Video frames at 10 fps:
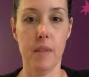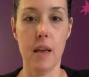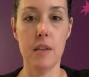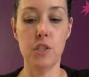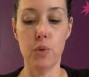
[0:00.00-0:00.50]

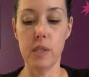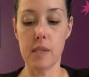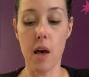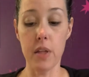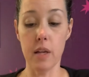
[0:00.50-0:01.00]
and doing
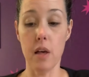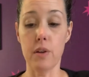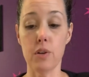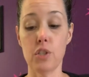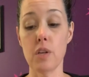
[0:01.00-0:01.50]
solid
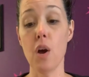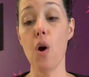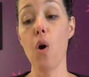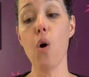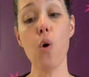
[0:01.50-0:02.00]
colors.
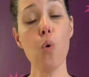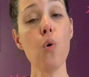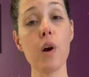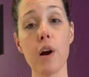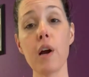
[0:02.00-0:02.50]

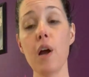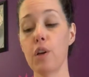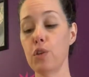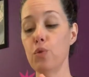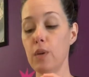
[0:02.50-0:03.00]
Or
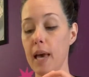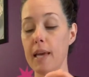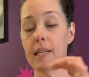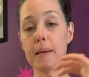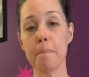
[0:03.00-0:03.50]
you
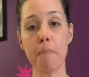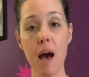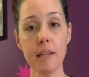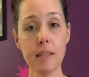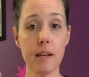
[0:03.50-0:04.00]
can
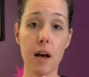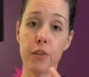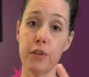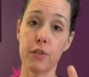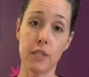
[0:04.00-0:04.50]
combine the
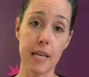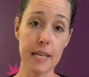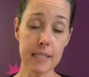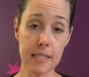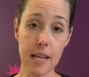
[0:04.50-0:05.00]
colors
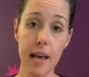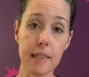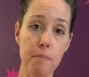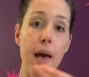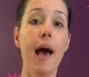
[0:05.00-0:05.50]
inside
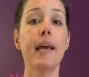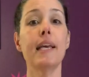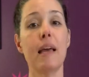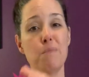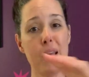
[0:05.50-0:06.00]
the bag
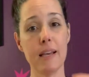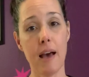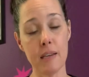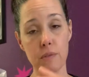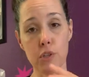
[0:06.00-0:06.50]
and make
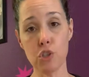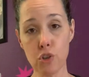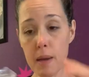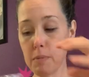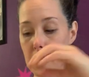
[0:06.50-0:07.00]
kind of a
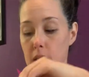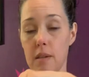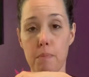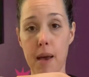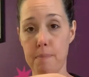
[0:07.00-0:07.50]
striped
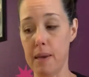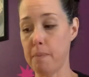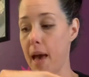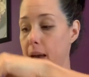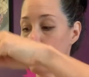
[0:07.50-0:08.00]
piping
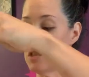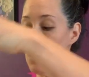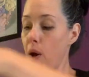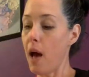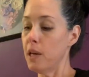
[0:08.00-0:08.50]
bag.
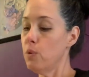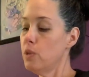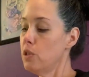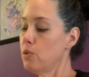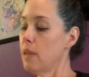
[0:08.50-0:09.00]
So how you
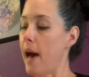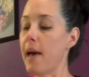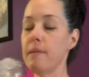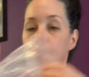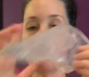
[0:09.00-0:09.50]
would do that